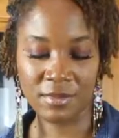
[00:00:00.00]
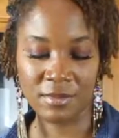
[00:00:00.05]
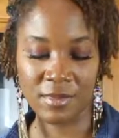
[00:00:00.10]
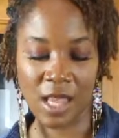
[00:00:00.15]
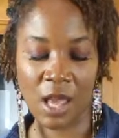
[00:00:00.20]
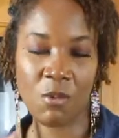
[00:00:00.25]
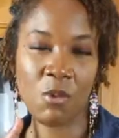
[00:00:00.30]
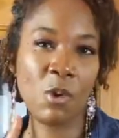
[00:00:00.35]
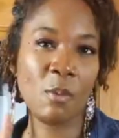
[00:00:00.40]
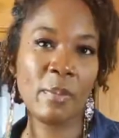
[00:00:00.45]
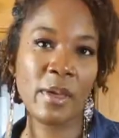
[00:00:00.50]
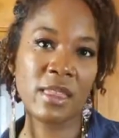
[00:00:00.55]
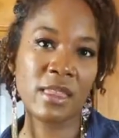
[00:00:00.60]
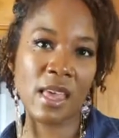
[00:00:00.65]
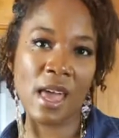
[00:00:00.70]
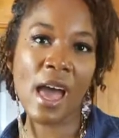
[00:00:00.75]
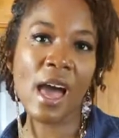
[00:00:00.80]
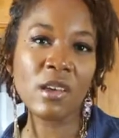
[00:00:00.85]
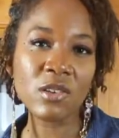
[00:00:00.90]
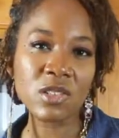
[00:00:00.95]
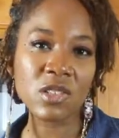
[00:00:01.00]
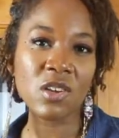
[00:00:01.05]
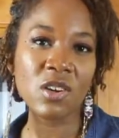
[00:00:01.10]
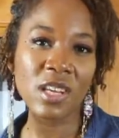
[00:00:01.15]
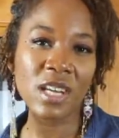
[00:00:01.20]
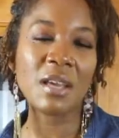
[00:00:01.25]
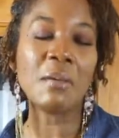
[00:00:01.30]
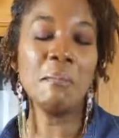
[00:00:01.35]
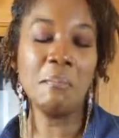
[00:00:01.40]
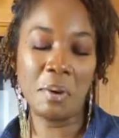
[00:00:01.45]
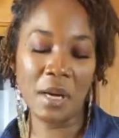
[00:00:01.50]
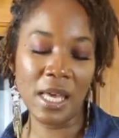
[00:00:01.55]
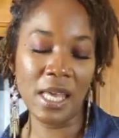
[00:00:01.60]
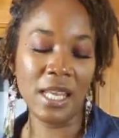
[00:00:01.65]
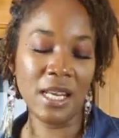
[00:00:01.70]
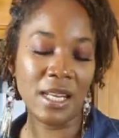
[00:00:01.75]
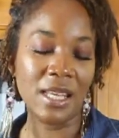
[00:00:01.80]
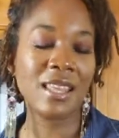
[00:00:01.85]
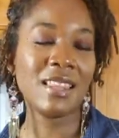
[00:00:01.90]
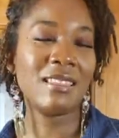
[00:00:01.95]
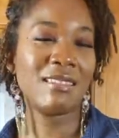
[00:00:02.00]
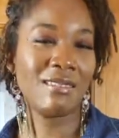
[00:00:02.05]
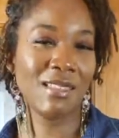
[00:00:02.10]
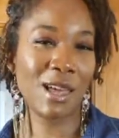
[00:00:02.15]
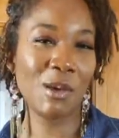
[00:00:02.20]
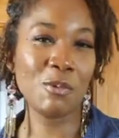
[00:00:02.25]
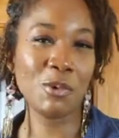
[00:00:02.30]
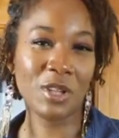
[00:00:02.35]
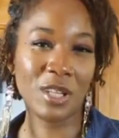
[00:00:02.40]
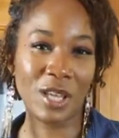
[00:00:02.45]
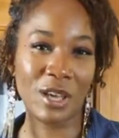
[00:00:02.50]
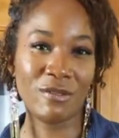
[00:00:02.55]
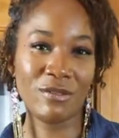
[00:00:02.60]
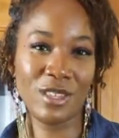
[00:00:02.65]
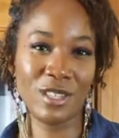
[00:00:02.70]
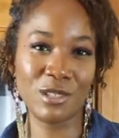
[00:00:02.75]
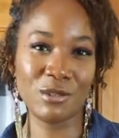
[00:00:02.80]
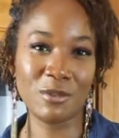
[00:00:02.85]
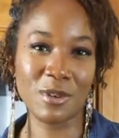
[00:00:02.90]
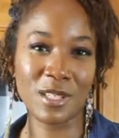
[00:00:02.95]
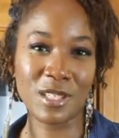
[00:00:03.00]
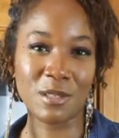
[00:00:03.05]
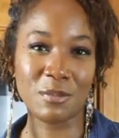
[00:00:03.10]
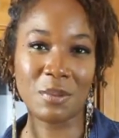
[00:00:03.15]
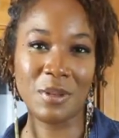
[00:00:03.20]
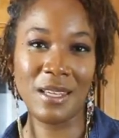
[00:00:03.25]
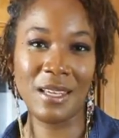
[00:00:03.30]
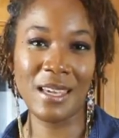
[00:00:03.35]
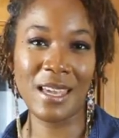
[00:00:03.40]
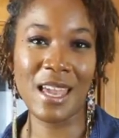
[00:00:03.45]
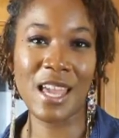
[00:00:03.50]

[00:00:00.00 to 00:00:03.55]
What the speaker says: I won't bet the house on it, but they will love this recipe,